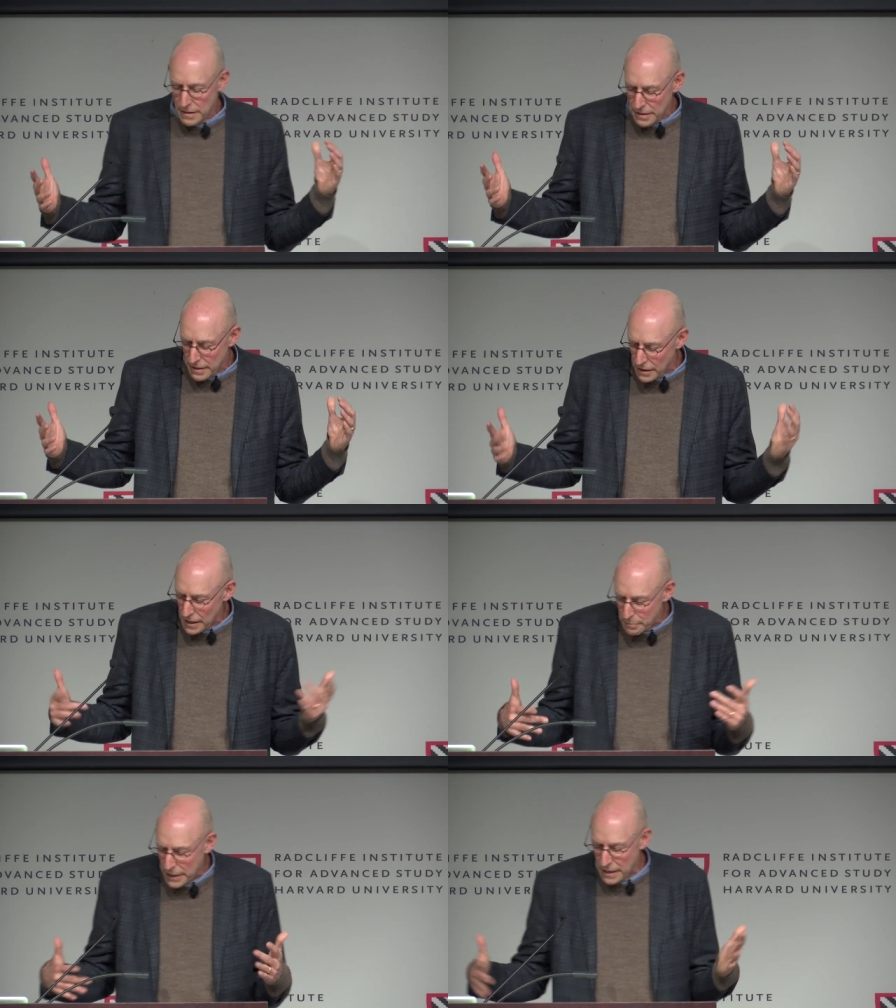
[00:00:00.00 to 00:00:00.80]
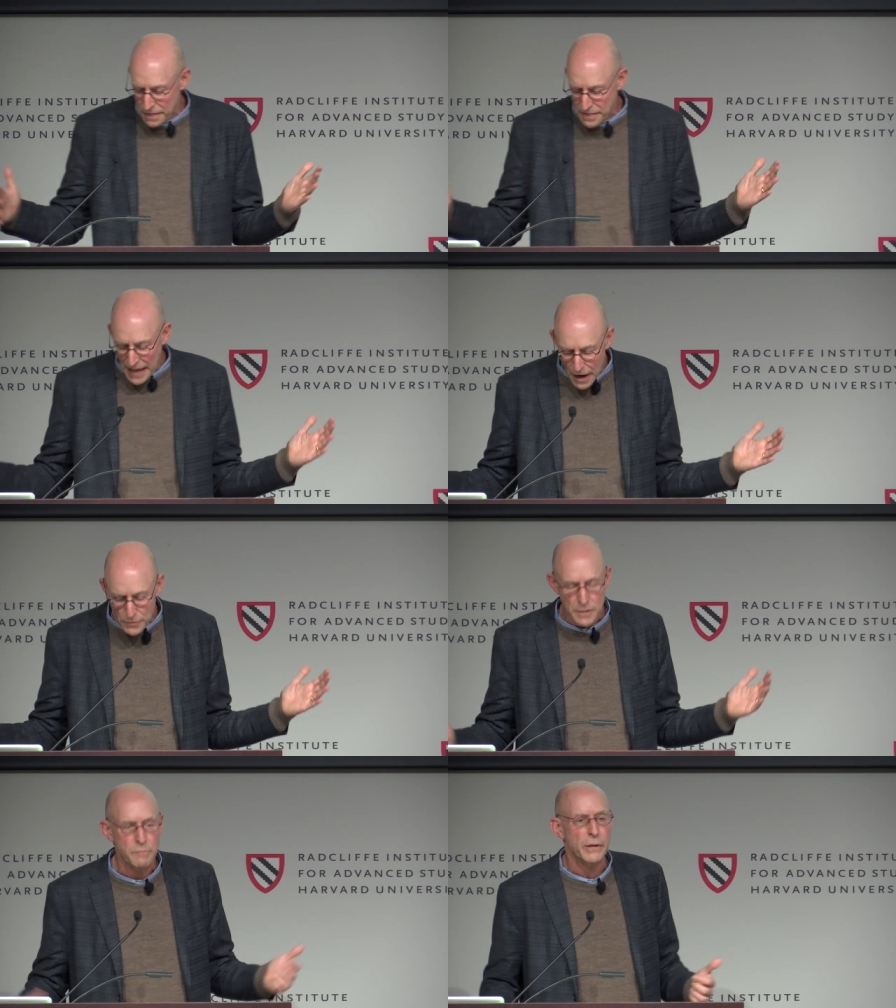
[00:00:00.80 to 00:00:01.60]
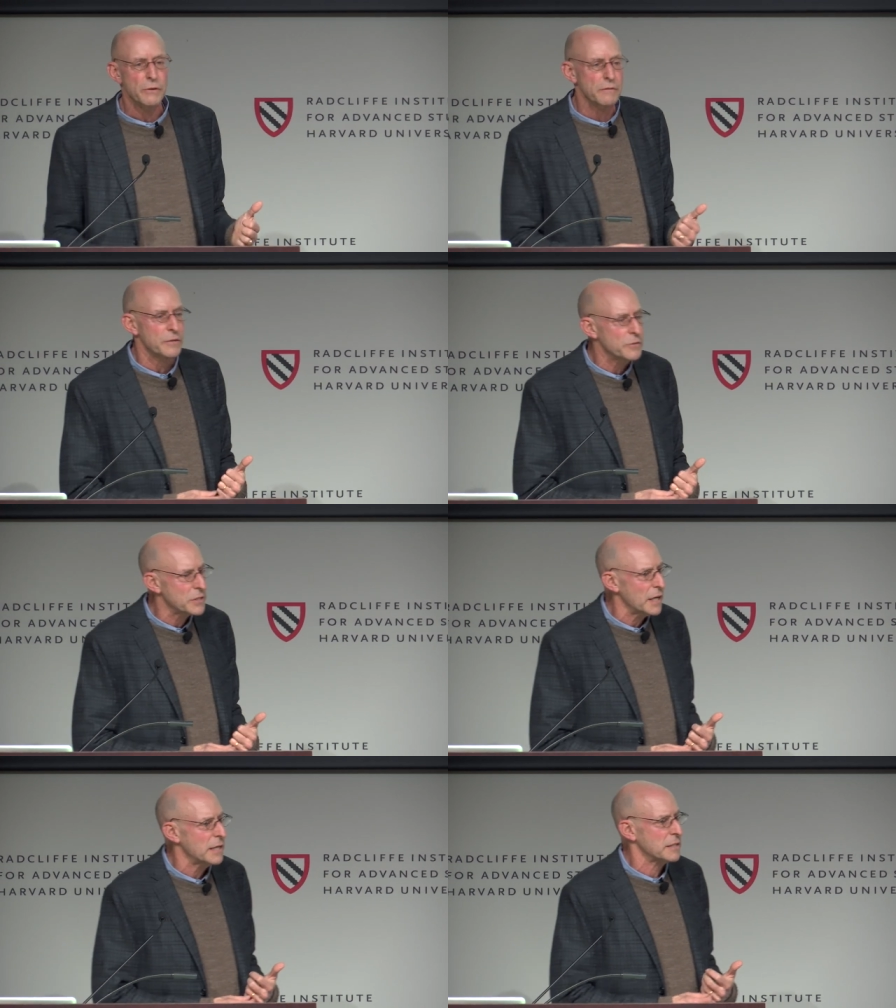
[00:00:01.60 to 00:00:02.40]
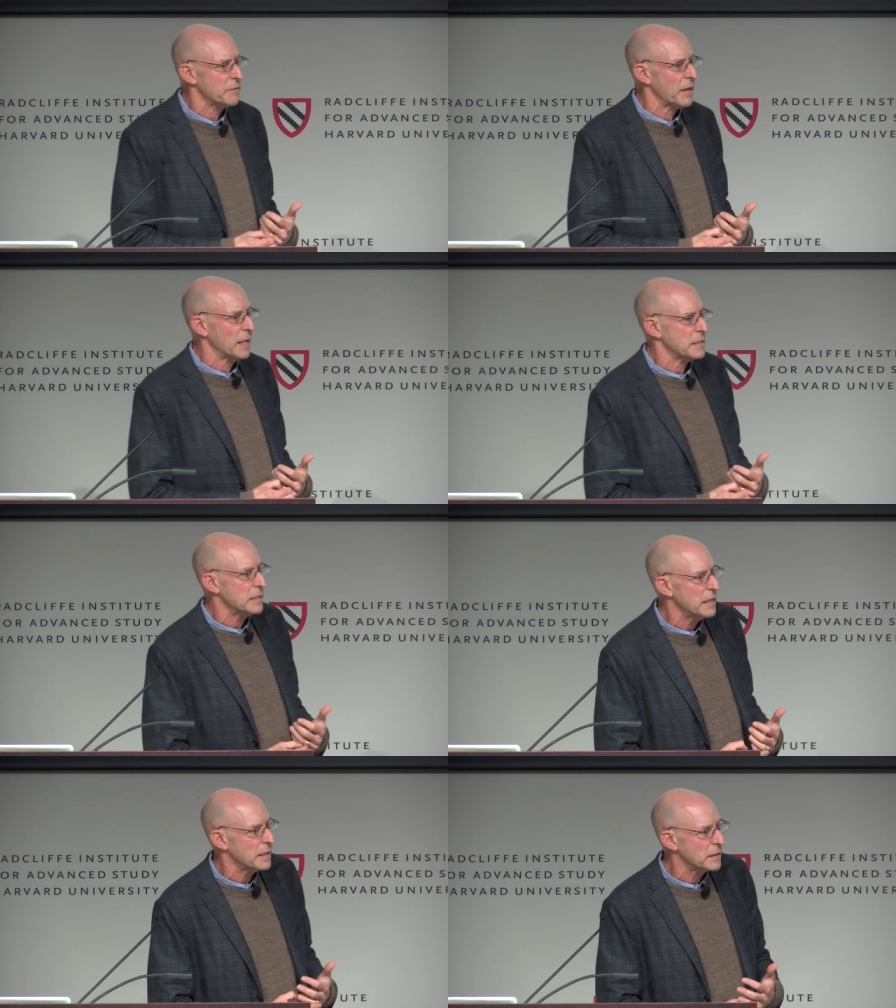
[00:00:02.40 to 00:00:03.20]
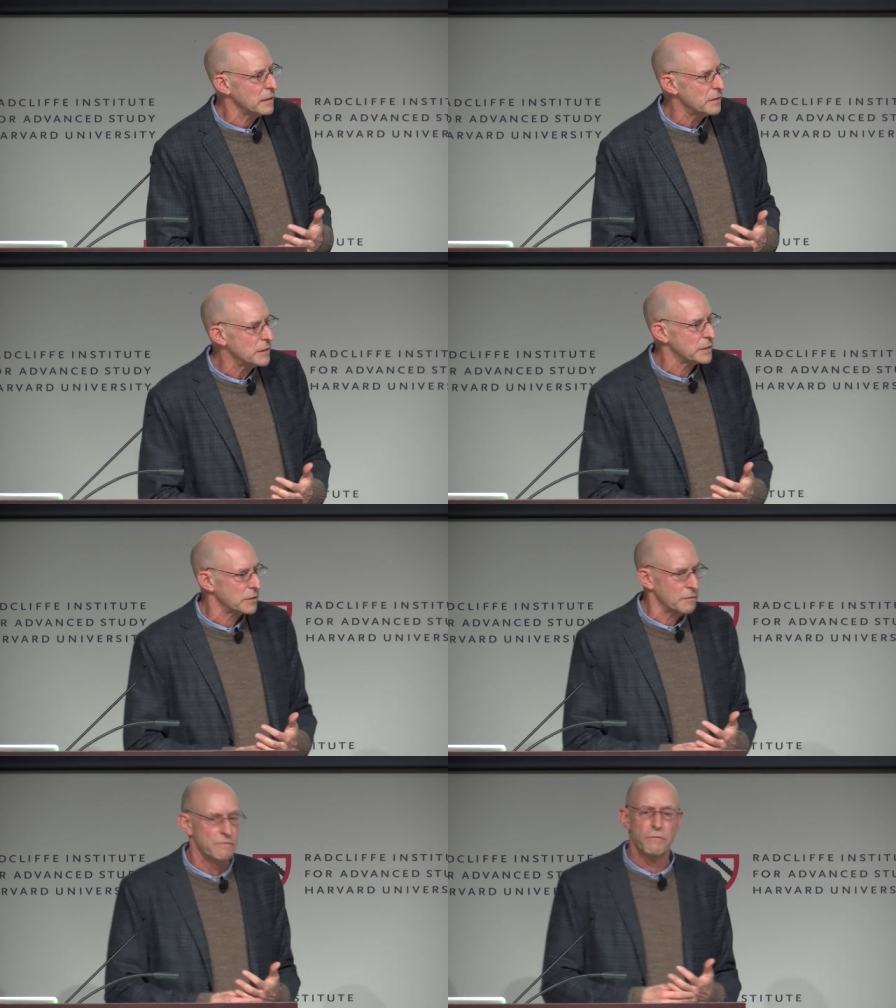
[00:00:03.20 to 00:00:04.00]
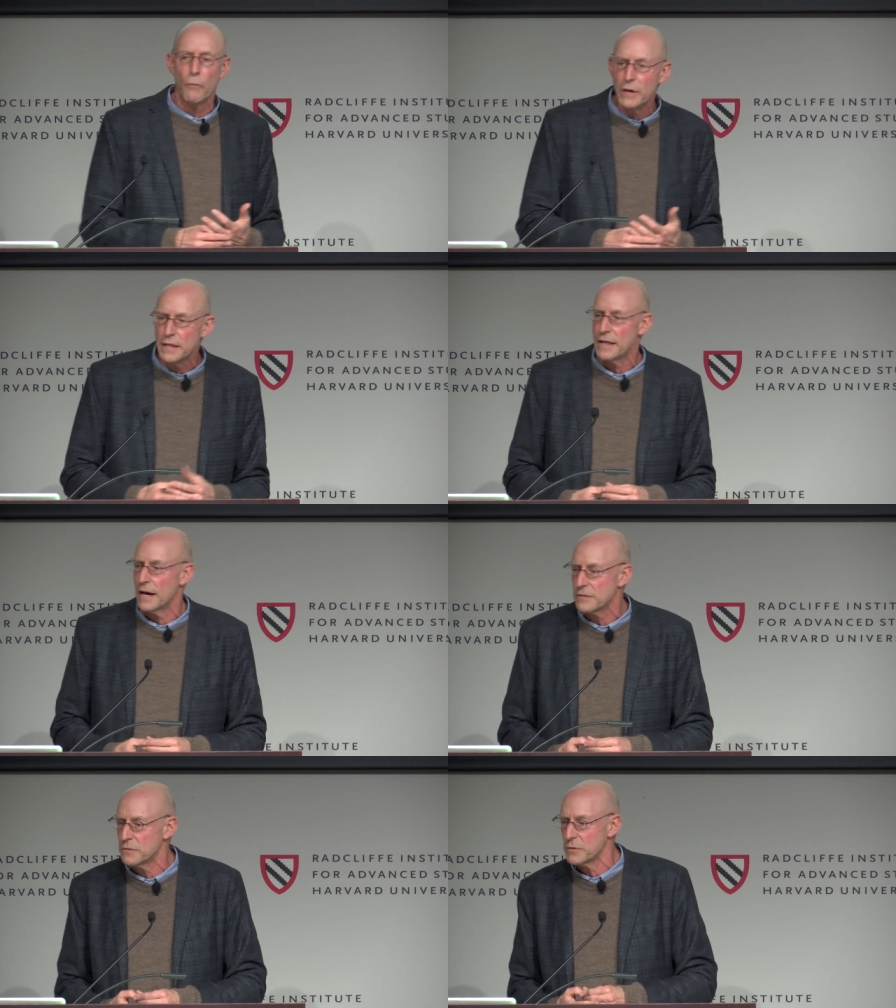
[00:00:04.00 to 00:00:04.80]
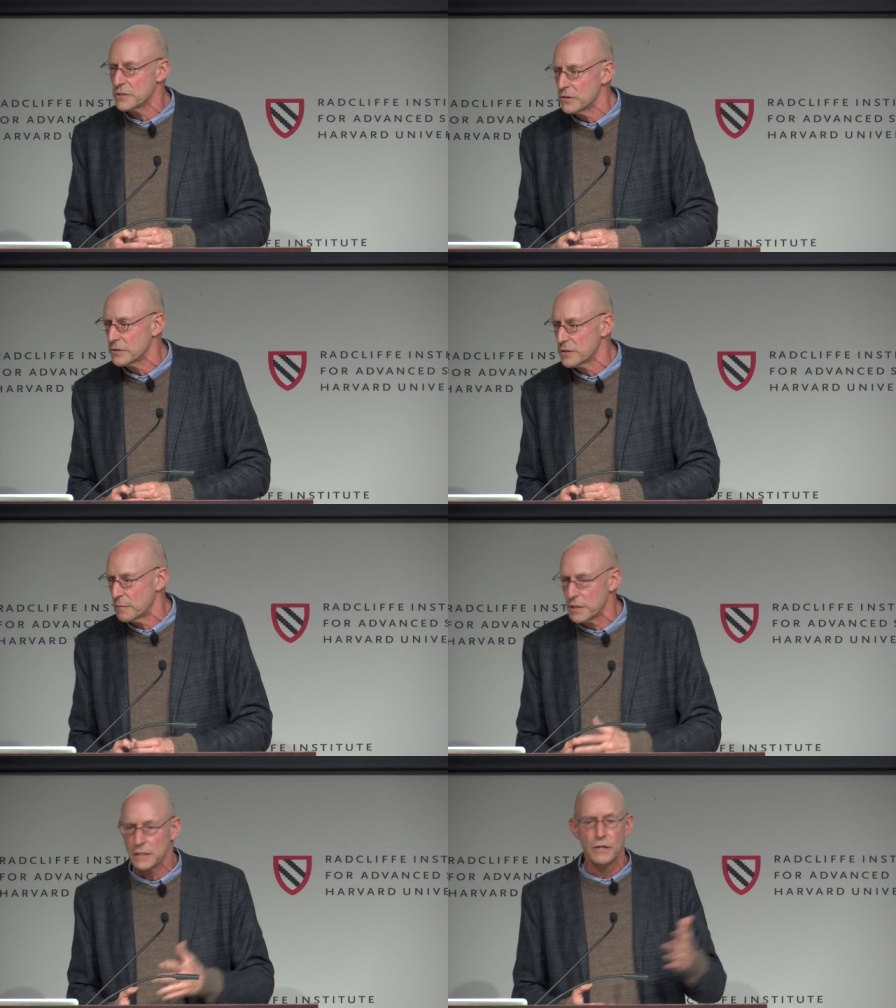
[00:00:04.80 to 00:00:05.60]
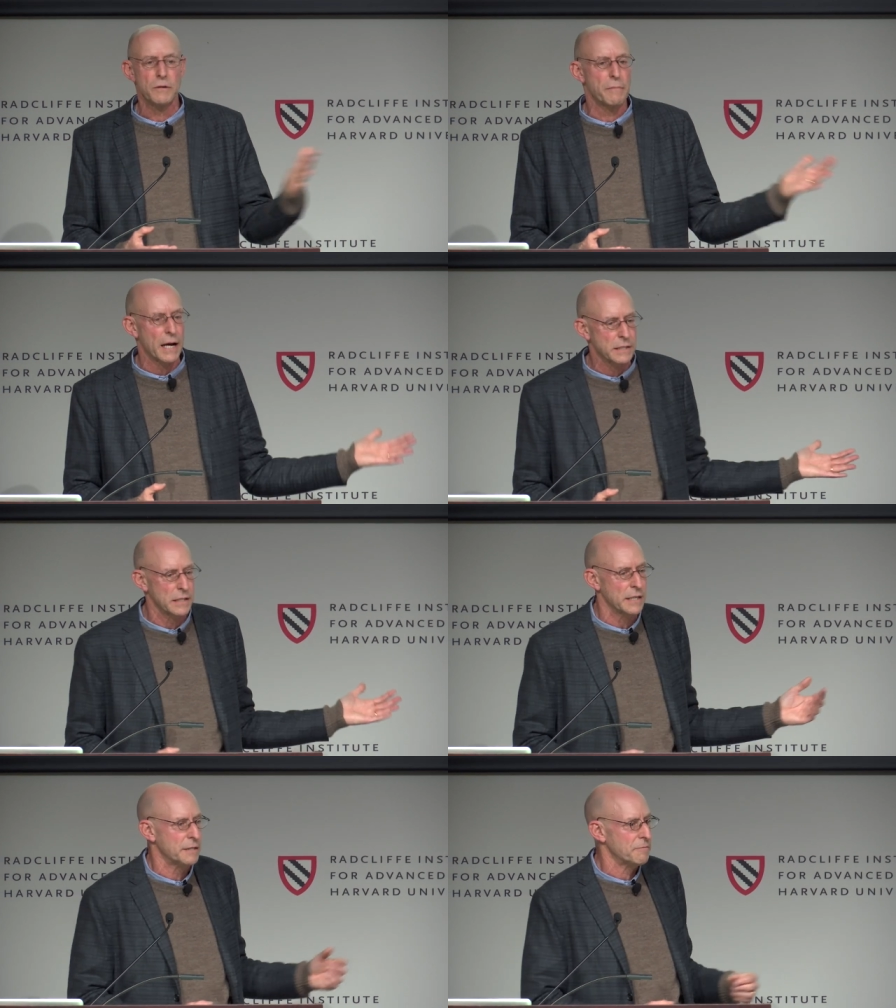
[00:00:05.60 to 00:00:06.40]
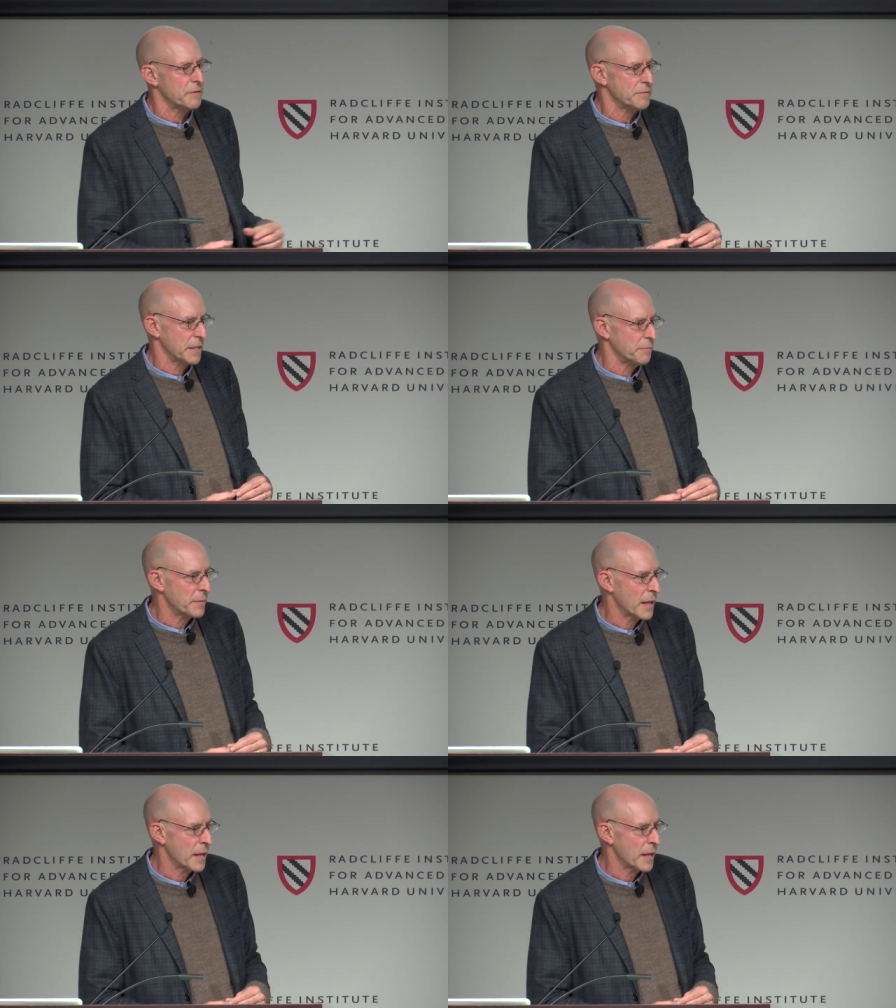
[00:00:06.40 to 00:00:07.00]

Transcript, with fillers: there had been a thousand peer-reviewed studies of LSD in the literature and 40,000 research subjects going back to 1950,